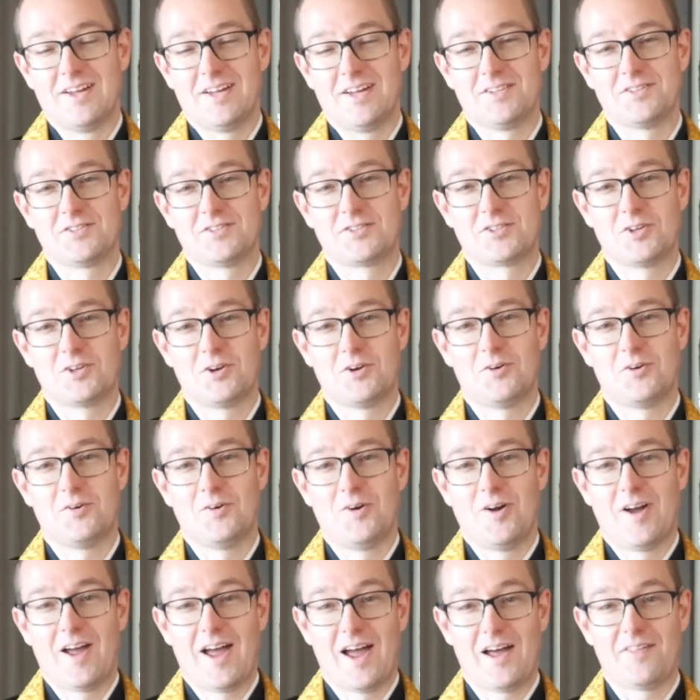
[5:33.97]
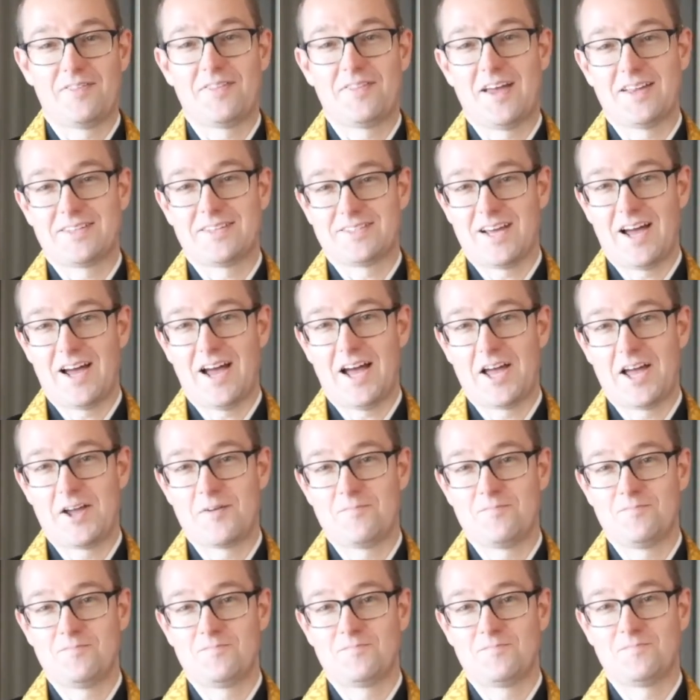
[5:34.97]
And so at that
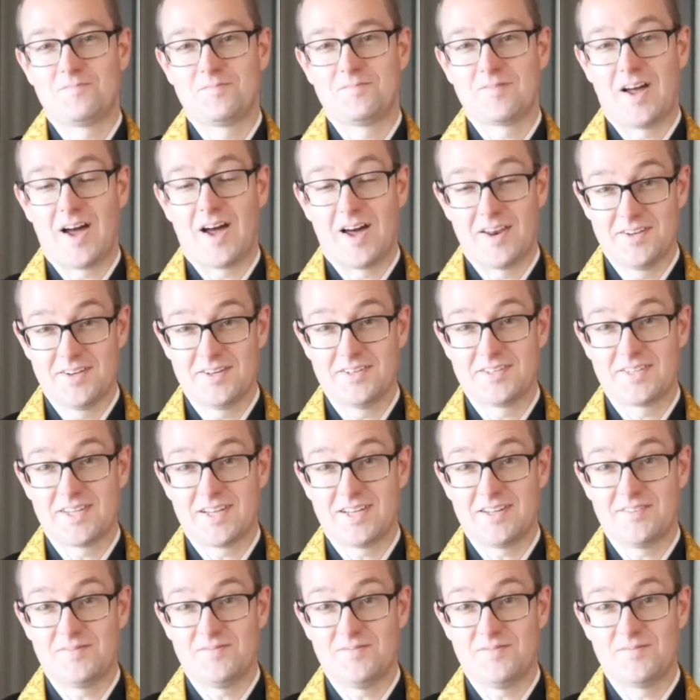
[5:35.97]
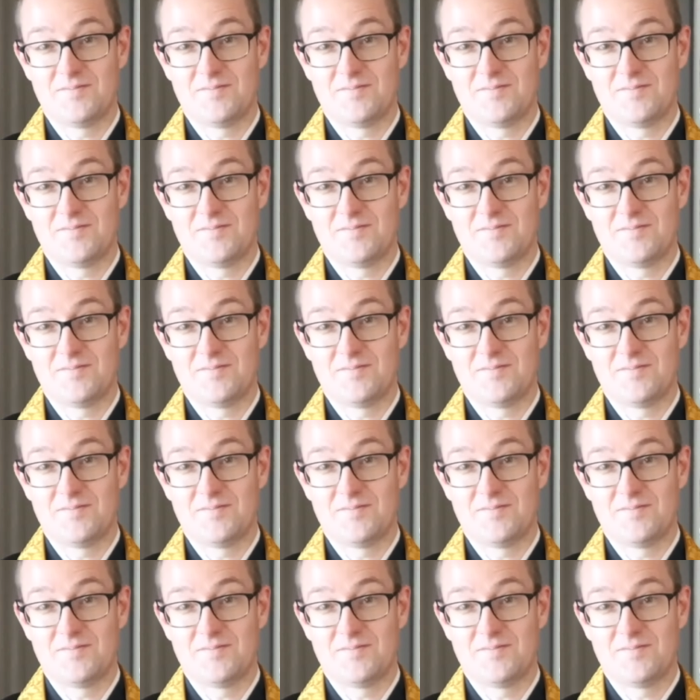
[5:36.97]
time, Ananda,